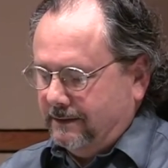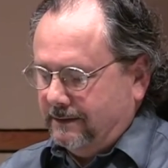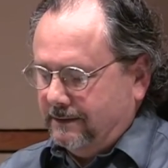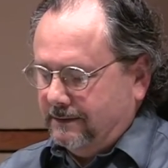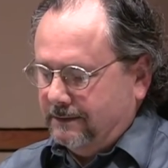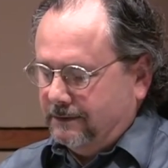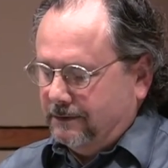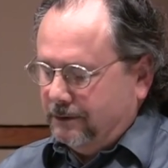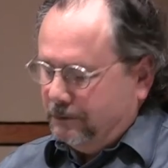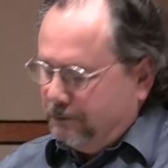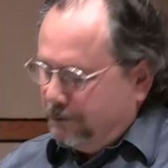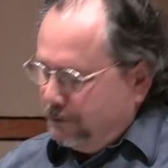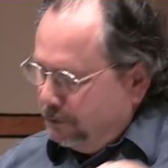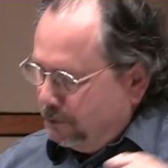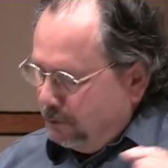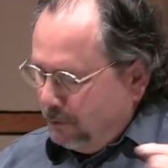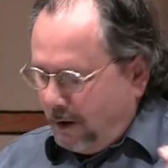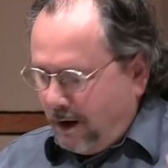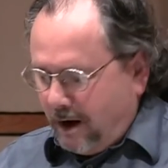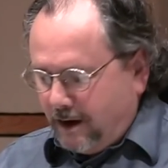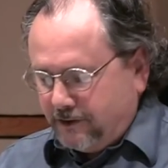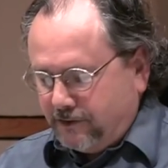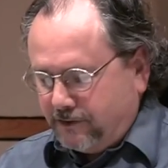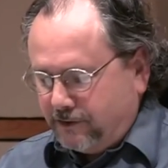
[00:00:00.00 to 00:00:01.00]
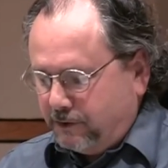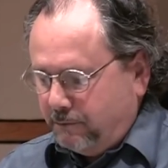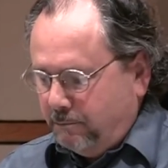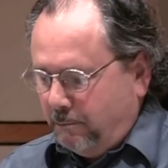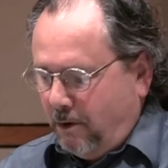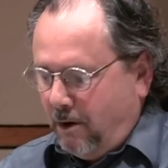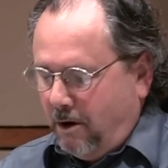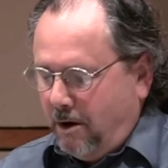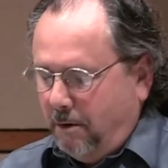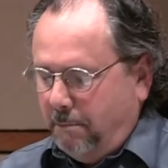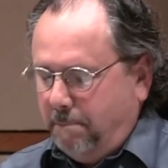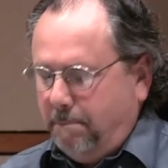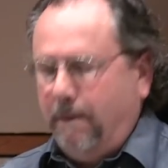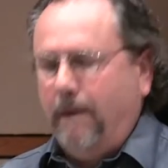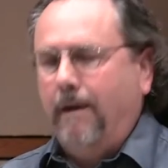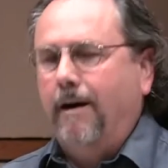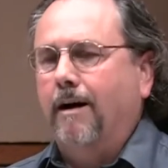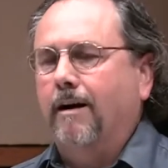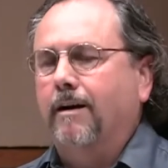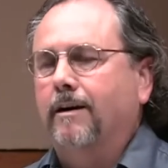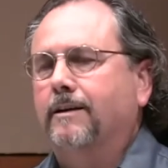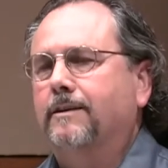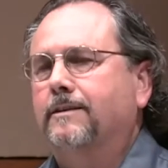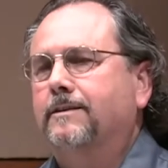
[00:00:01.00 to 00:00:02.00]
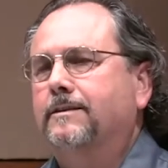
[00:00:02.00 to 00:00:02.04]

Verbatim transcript: to do our small part